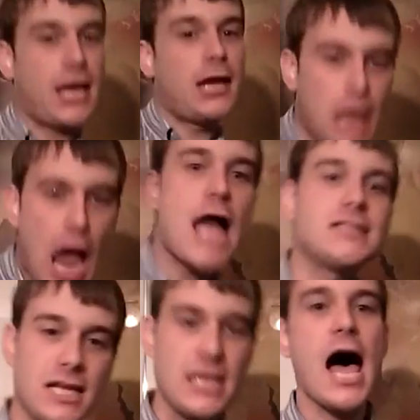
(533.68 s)
can learn
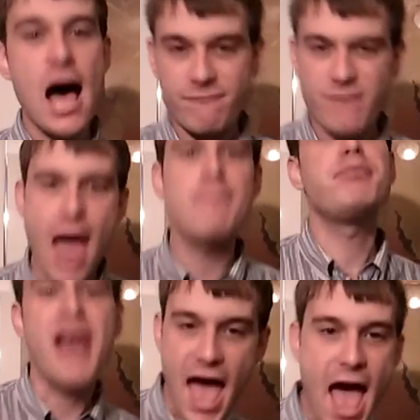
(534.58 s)
to love and
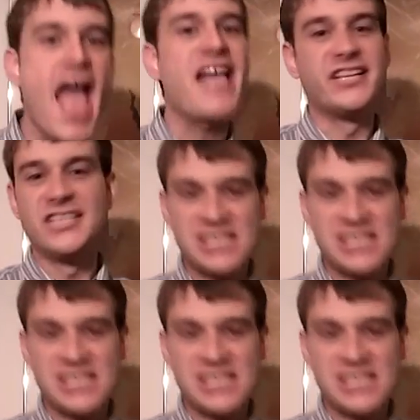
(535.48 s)
play!